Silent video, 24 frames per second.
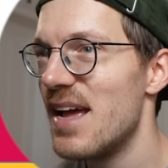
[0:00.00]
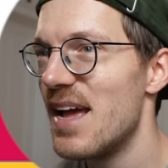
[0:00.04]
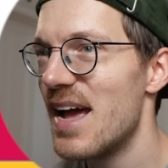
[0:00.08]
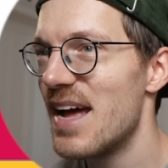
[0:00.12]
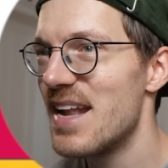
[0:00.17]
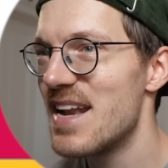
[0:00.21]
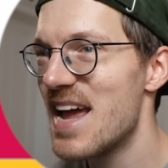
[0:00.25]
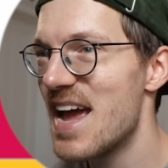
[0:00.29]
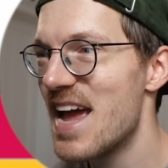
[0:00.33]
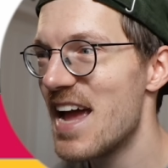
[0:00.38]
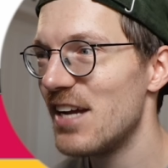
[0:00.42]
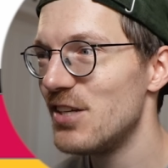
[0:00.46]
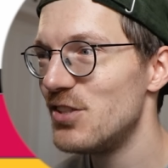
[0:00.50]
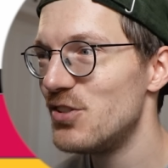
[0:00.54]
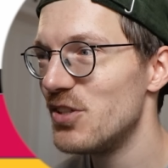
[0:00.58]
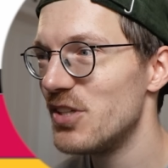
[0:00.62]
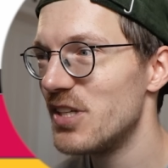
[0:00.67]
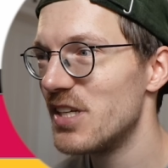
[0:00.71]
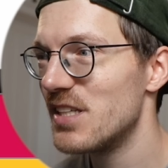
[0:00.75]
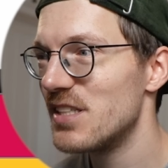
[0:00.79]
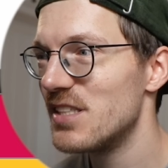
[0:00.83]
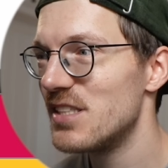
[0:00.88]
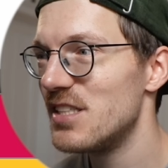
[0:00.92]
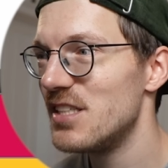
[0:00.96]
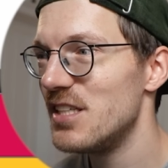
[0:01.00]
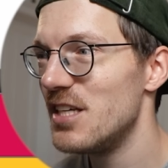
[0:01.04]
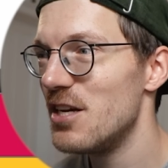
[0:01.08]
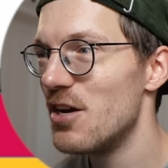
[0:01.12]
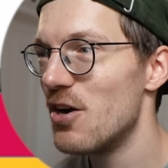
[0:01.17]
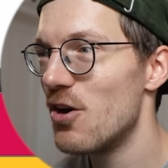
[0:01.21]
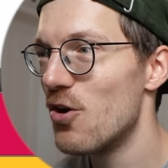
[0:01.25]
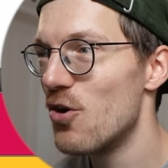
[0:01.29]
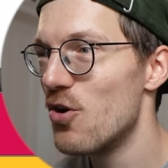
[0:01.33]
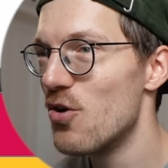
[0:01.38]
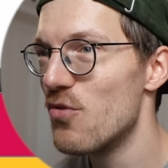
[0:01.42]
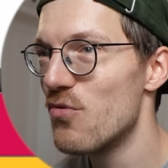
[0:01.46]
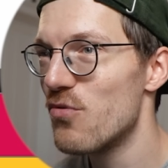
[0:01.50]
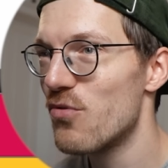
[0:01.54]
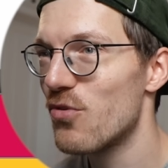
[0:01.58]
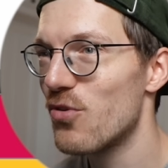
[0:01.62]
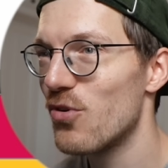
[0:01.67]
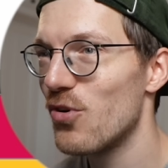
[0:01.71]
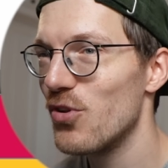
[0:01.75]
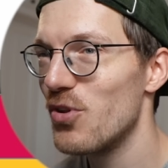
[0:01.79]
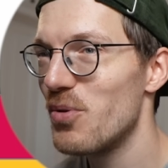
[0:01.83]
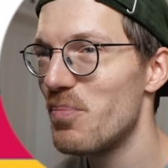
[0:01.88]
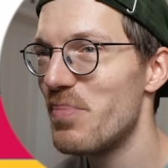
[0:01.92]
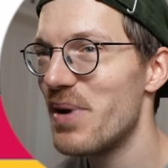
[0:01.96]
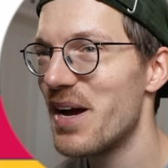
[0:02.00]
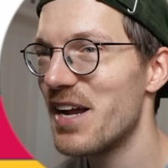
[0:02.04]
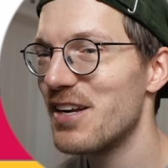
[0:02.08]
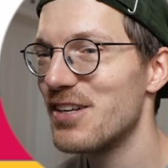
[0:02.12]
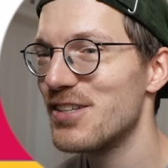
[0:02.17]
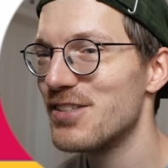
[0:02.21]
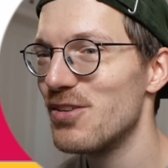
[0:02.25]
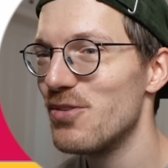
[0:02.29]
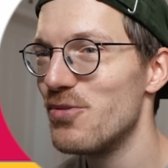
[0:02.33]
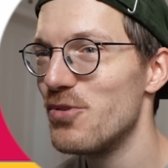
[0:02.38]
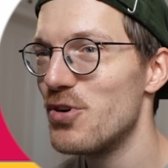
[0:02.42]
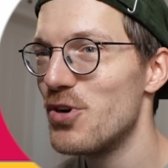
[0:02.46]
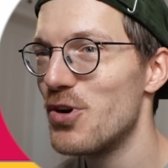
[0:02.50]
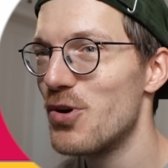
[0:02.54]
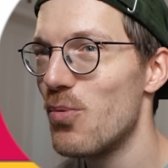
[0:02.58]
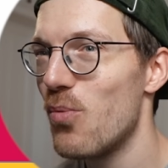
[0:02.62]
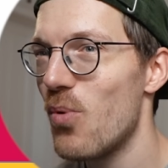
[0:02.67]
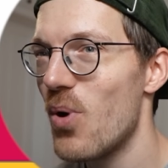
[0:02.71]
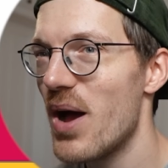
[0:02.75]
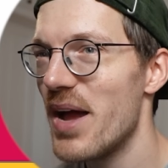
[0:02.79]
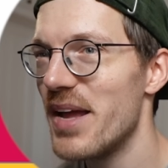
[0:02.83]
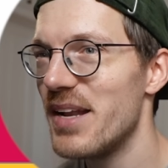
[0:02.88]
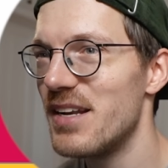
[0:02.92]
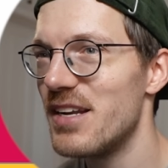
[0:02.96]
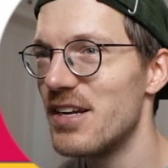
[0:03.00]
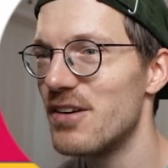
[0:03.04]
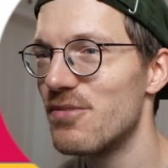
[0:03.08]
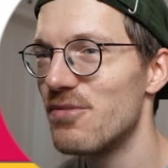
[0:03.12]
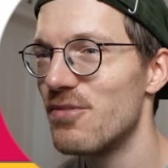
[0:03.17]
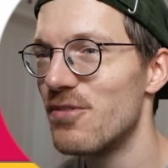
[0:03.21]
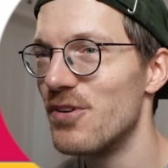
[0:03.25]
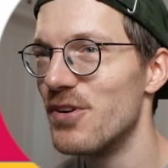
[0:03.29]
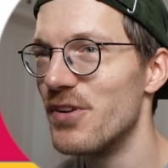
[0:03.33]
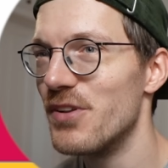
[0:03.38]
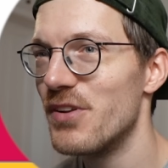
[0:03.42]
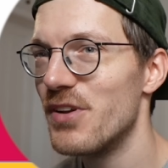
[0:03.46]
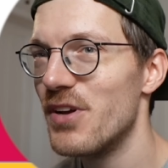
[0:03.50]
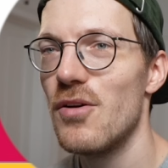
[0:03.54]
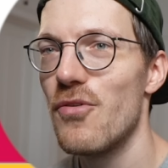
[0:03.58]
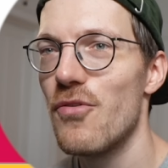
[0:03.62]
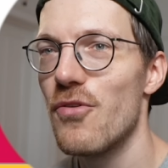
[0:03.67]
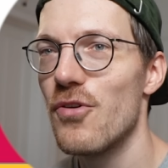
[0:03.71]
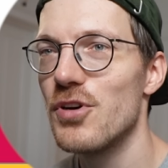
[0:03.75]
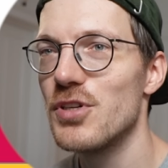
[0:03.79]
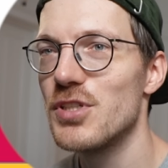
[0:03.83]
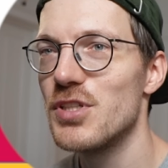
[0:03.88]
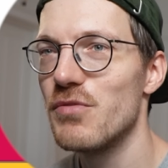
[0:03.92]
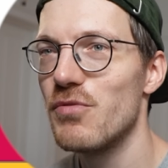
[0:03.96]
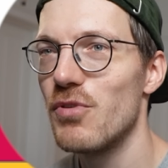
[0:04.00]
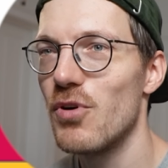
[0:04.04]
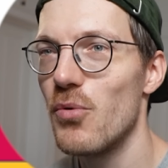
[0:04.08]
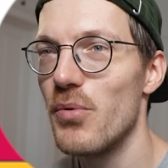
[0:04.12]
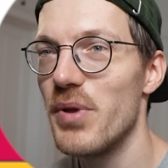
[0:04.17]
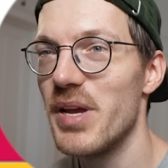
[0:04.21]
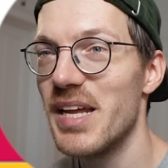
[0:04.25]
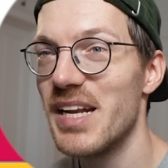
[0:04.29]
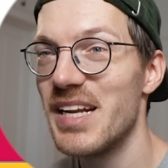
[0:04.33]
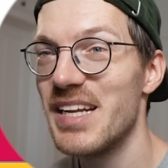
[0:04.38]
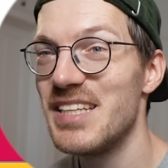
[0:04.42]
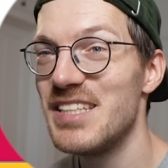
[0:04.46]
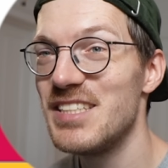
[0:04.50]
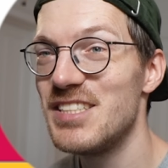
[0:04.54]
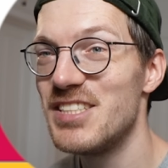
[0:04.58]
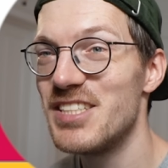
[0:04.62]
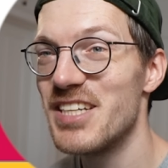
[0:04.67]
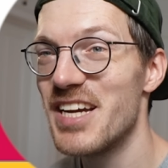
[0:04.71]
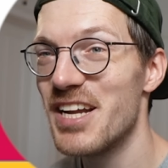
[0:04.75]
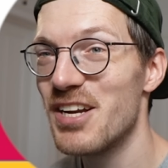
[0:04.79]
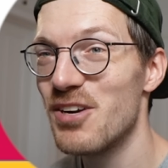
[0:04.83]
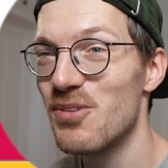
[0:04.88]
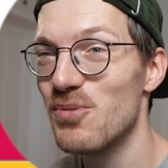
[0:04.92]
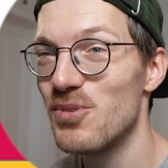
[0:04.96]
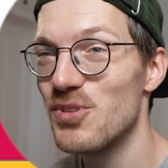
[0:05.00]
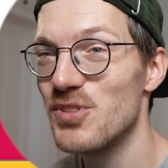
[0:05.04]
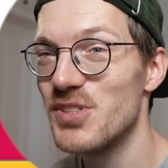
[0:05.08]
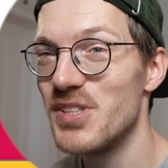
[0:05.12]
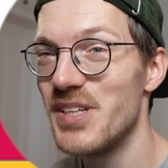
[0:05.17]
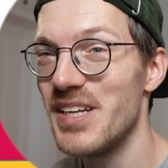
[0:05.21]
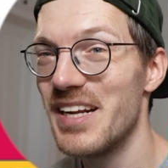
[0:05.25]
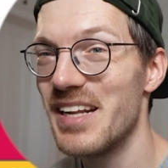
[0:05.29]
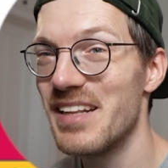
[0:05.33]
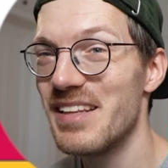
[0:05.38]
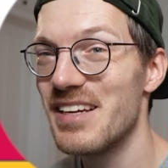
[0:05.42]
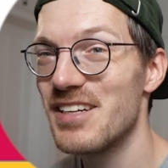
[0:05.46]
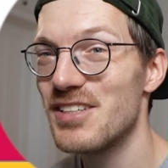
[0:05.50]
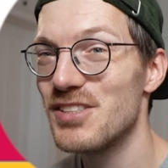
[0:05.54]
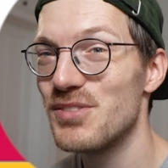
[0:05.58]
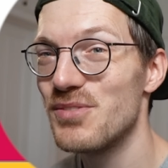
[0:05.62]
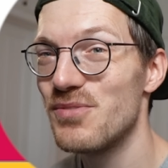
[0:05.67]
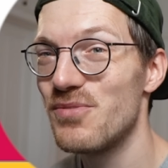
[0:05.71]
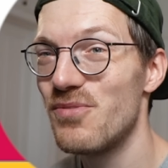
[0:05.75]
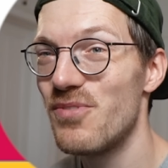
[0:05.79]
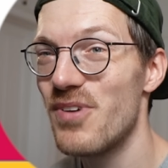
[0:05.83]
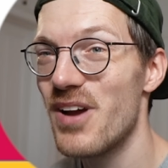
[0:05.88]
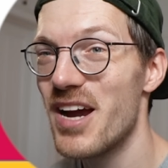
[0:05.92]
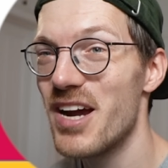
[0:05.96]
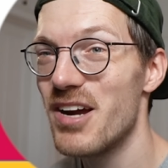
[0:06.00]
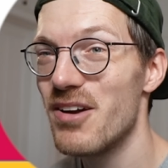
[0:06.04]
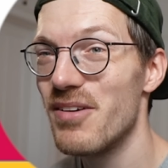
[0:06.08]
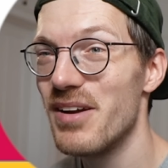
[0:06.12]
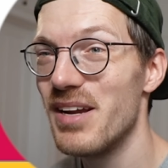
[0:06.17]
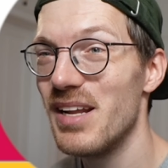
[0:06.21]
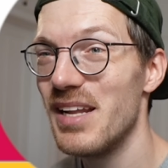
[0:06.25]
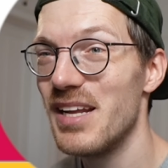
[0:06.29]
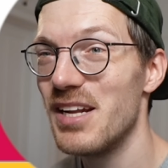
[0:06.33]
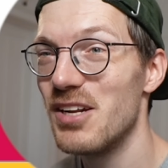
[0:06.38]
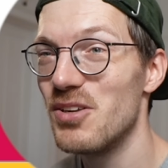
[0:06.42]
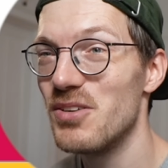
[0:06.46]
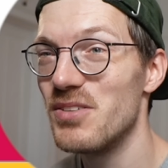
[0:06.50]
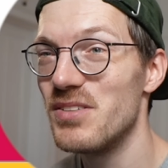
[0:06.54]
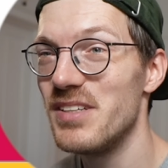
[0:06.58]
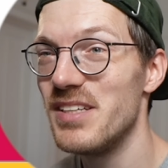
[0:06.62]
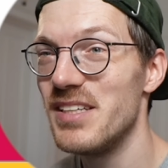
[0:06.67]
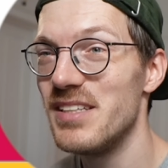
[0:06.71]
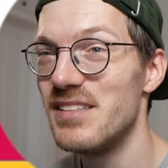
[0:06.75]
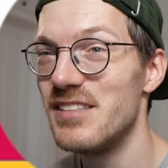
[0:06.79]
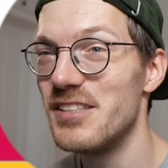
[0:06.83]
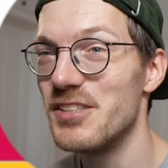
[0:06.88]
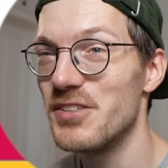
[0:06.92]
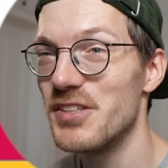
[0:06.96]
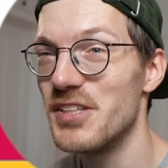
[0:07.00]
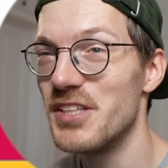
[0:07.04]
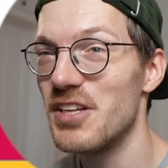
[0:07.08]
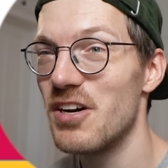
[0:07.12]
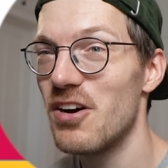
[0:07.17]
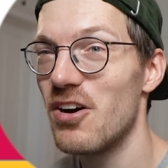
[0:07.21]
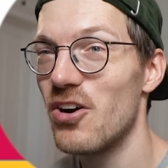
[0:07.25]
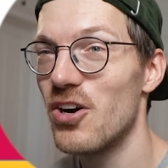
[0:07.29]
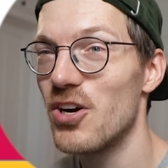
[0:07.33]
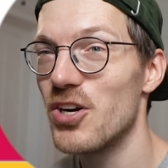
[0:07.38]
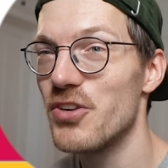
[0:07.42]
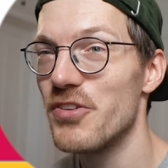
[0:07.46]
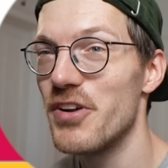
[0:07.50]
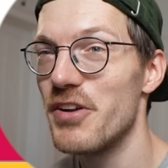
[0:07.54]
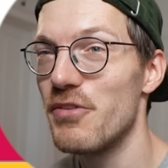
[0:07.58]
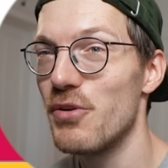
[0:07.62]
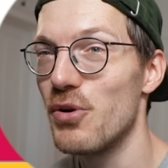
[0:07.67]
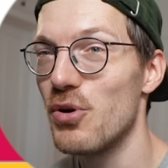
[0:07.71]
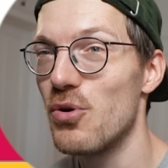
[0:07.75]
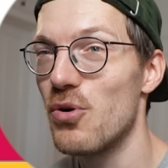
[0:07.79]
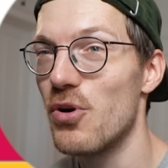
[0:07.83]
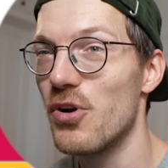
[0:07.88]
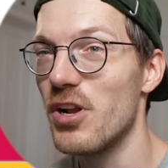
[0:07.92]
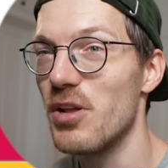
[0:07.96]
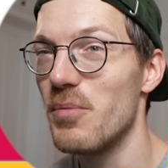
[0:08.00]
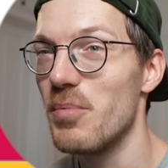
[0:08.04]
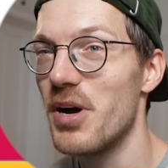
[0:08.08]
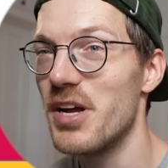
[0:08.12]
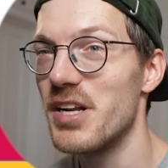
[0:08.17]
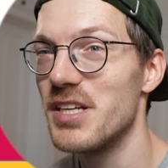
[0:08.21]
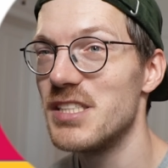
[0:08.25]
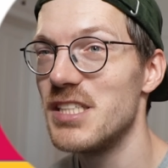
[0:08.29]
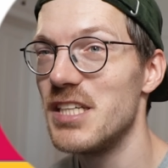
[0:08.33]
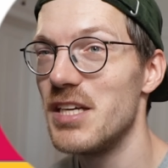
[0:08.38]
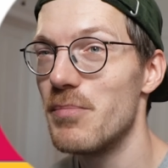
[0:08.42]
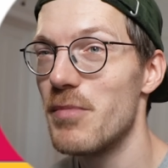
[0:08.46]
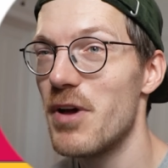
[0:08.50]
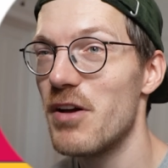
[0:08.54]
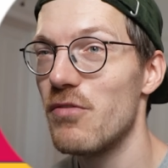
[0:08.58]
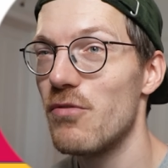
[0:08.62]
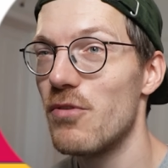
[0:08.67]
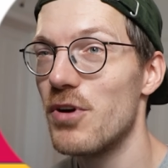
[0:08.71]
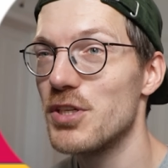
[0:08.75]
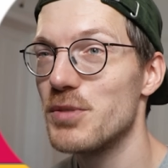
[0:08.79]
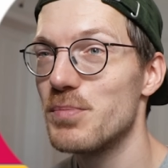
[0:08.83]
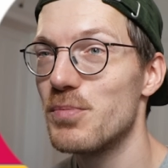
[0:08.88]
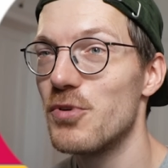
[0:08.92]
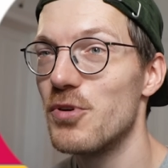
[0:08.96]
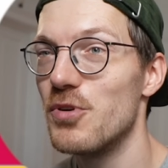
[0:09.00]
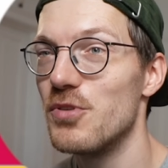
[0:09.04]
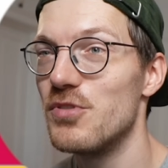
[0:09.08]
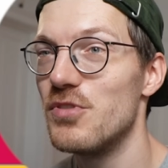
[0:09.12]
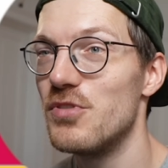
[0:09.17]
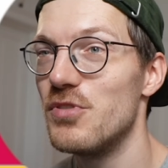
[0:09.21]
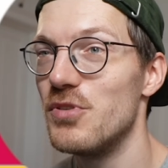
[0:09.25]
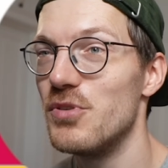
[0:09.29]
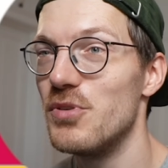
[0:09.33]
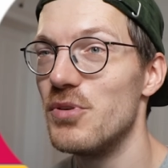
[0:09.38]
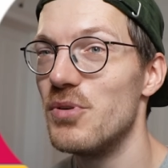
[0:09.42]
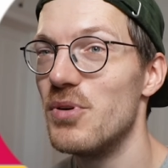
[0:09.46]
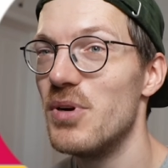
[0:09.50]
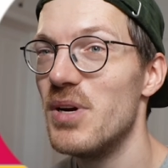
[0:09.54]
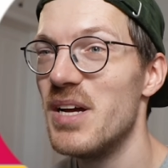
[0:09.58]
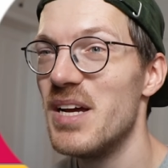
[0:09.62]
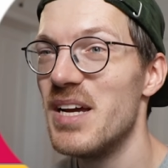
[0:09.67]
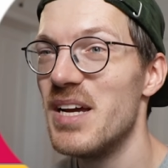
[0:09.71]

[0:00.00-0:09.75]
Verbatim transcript: And as you can see, overall the patterns look quite different. First of all, we can in general see that there's very little detail in the heart rate recorded by the C M F Watch Pro two.